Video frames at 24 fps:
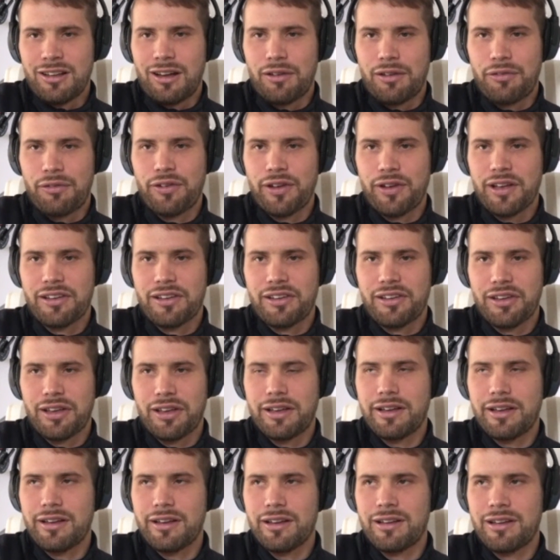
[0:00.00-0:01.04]
I think,
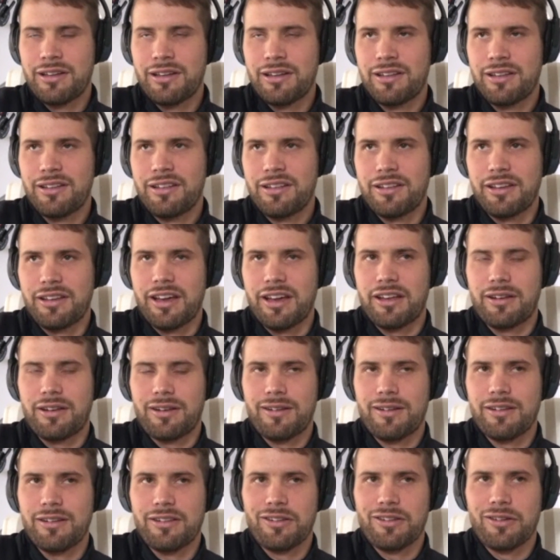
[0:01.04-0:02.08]

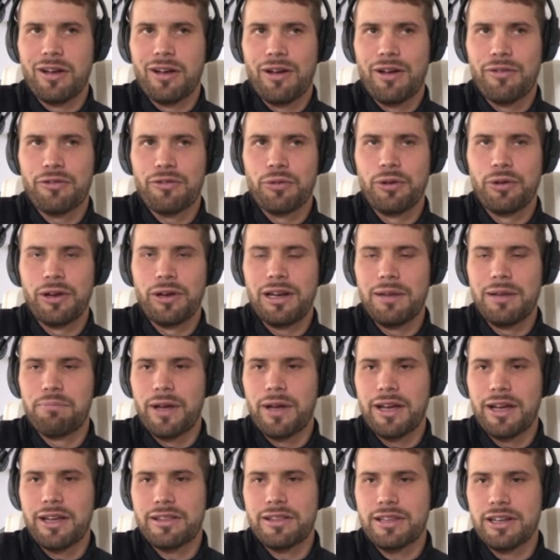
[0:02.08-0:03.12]
you have to really
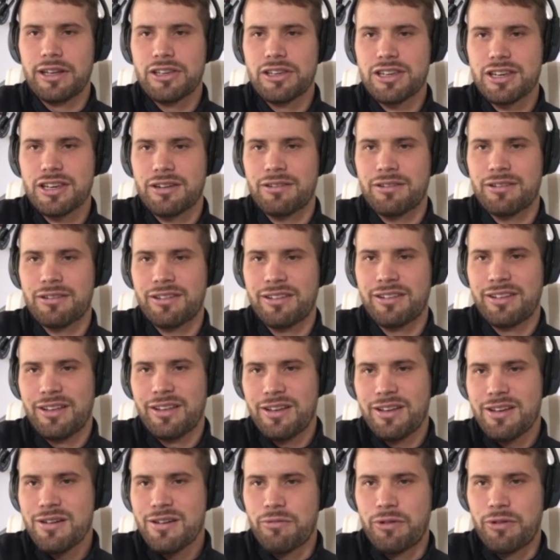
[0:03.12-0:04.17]
pay attention
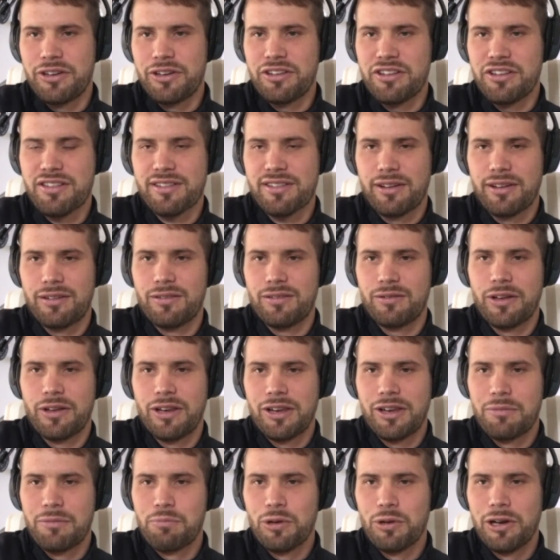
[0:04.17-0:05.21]
when
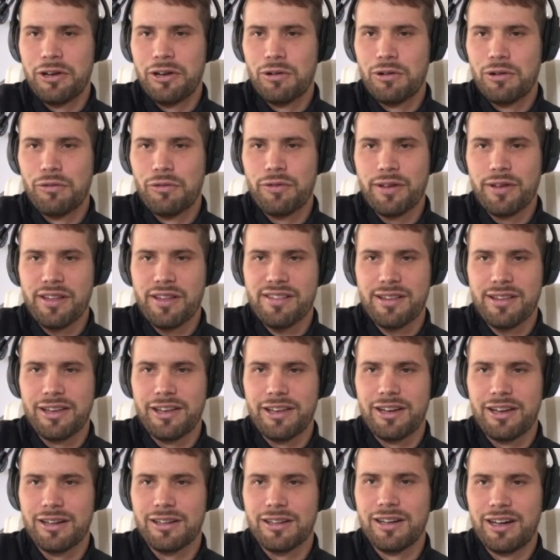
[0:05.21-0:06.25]
you're pulling off as a
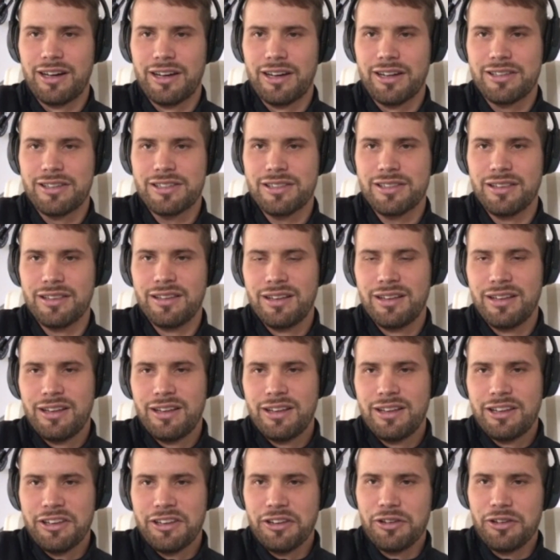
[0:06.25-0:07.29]
lead out guy. That's
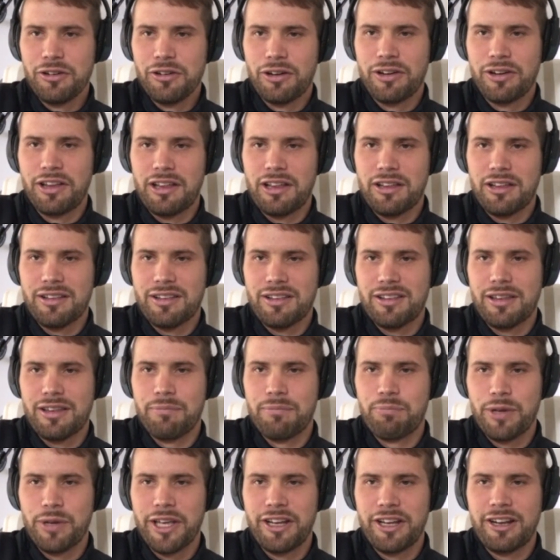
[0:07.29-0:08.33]
you're not
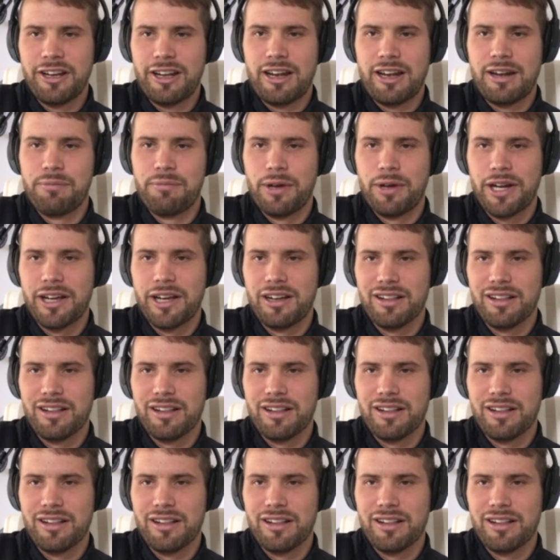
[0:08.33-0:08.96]
impeding anybody